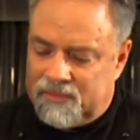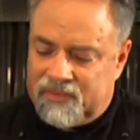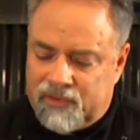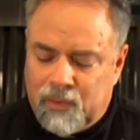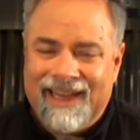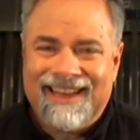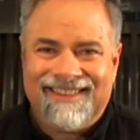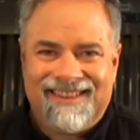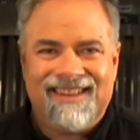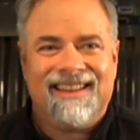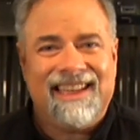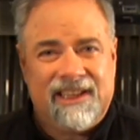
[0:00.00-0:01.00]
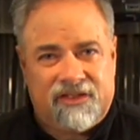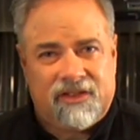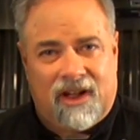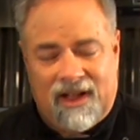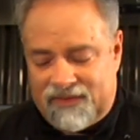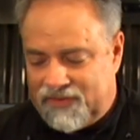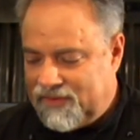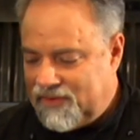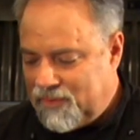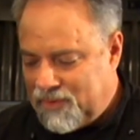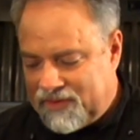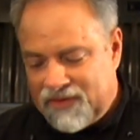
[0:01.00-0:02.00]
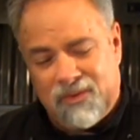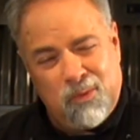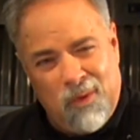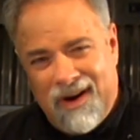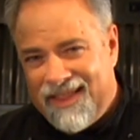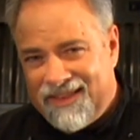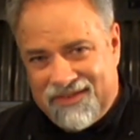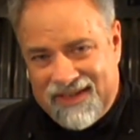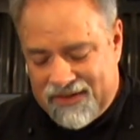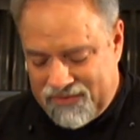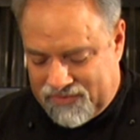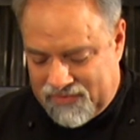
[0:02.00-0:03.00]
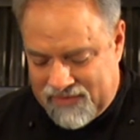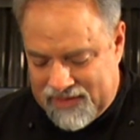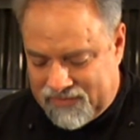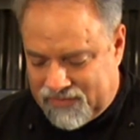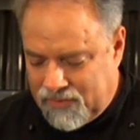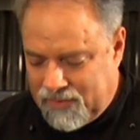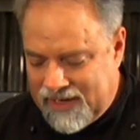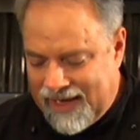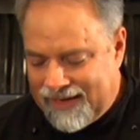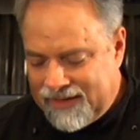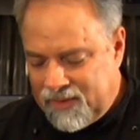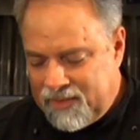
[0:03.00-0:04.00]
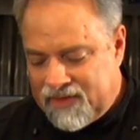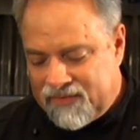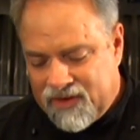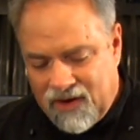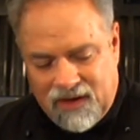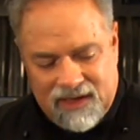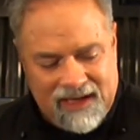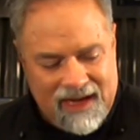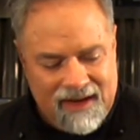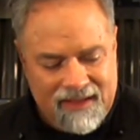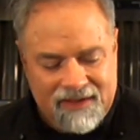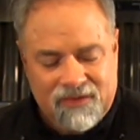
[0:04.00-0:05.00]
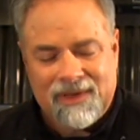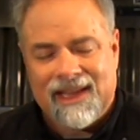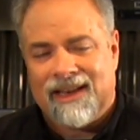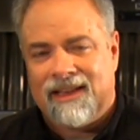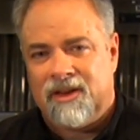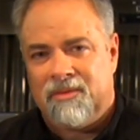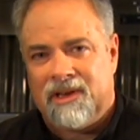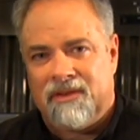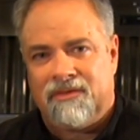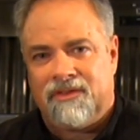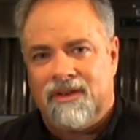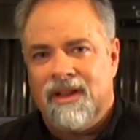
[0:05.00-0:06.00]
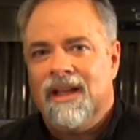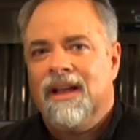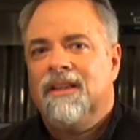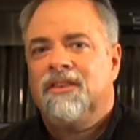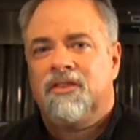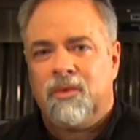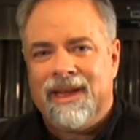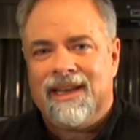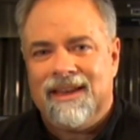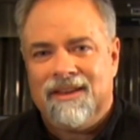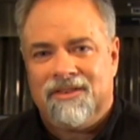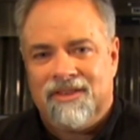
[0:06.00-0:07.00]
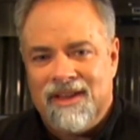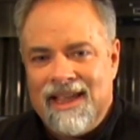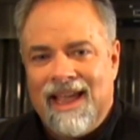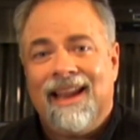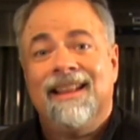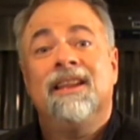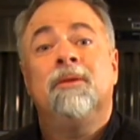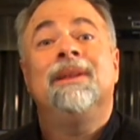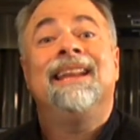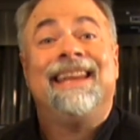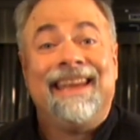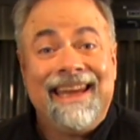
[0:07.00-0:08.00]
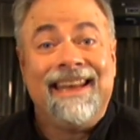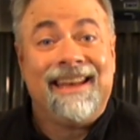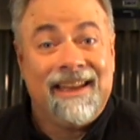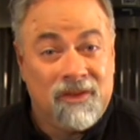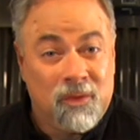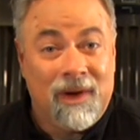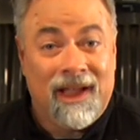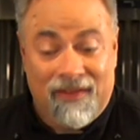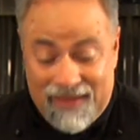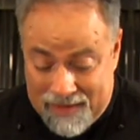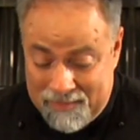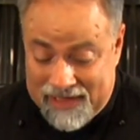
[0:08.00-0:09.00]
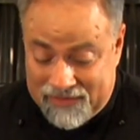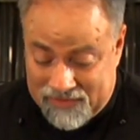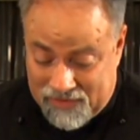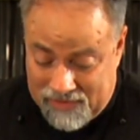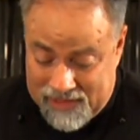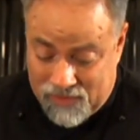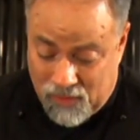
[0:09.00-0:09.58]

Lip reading: sweet chili sauce, which is one of the secrets of this. So we get a little bit of garlic out of this, we get a little bit of sweetness, and a little bit of heat as well. That makes a great